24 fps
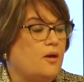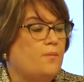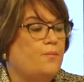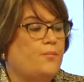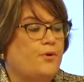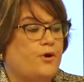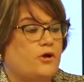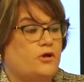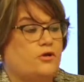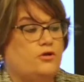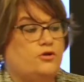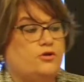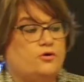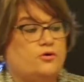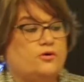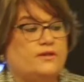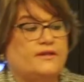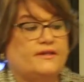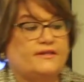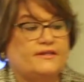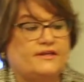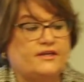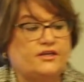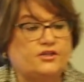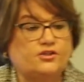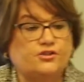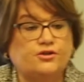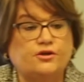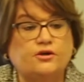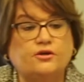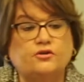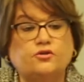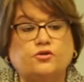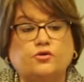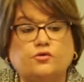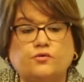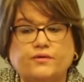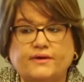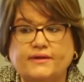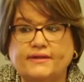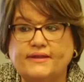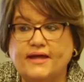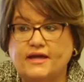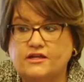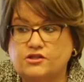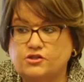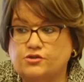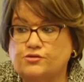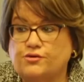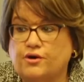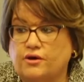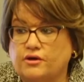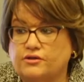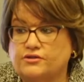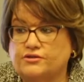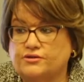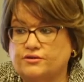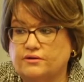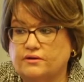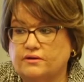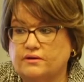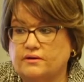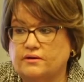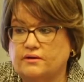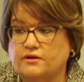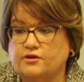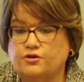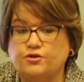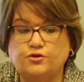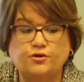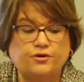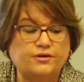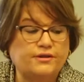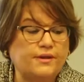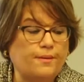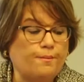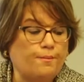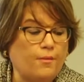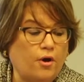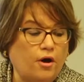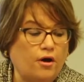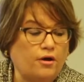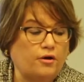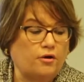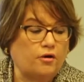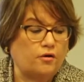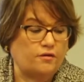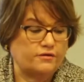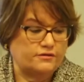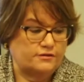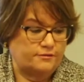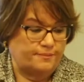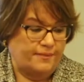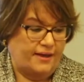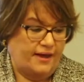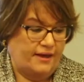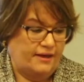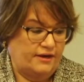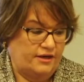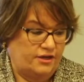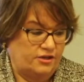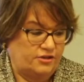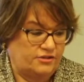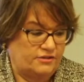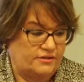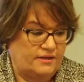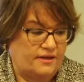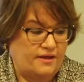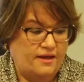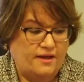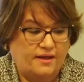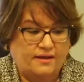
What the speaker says: But you, the teacher, during that structure, you're the model of Spanish,